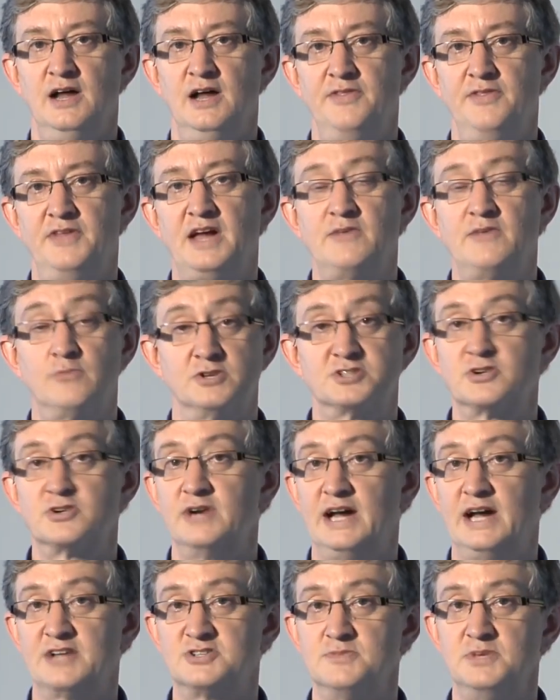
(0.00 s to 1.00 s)
that will
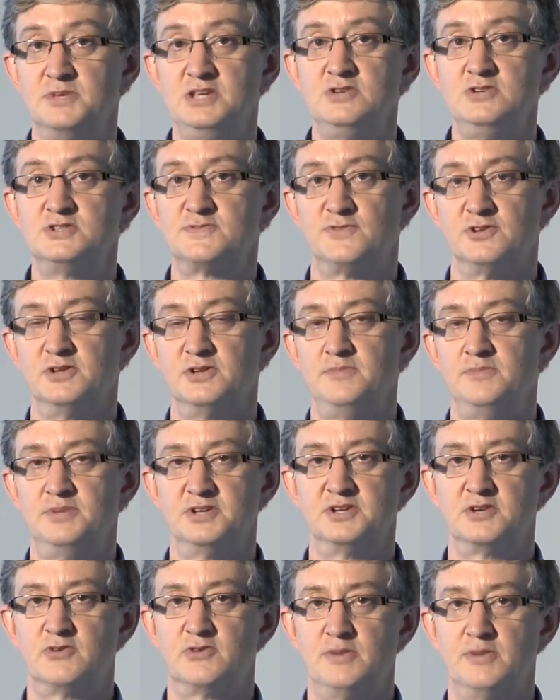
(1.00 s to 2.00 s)
turn out to be useful in
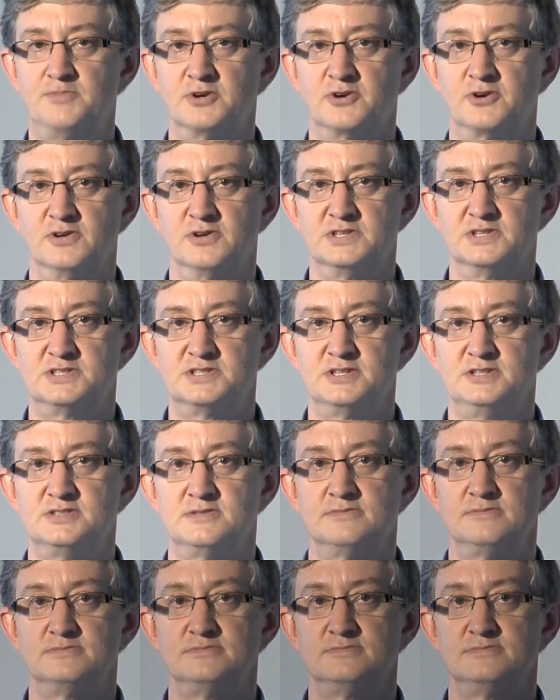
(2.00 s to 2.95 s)
building cryptocurrencies.